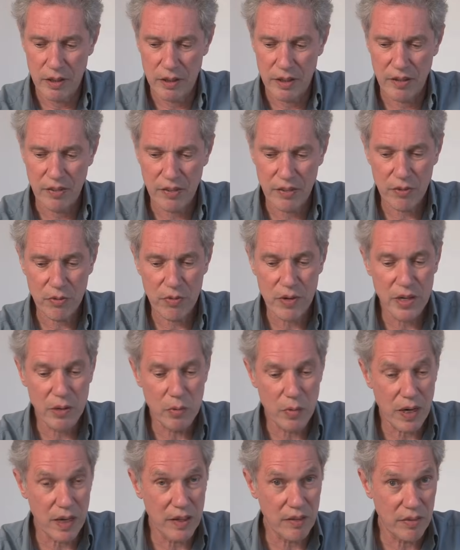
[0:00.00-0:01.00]
There's three
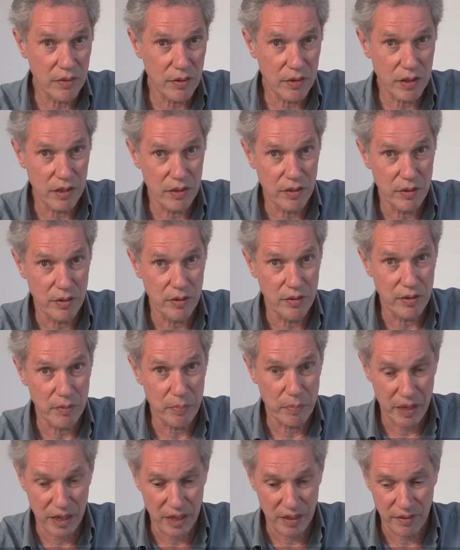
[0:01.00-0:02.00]
ways you can use the
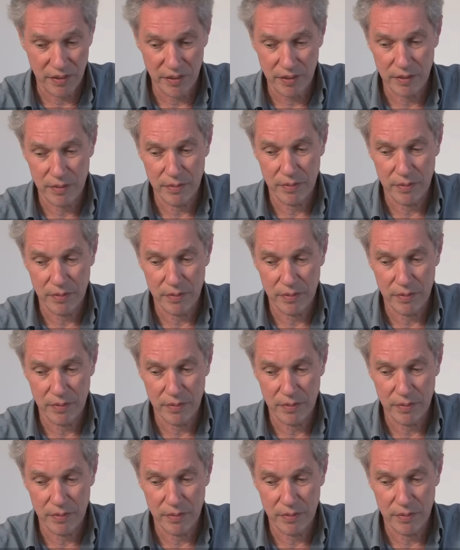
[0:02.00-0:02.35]
base.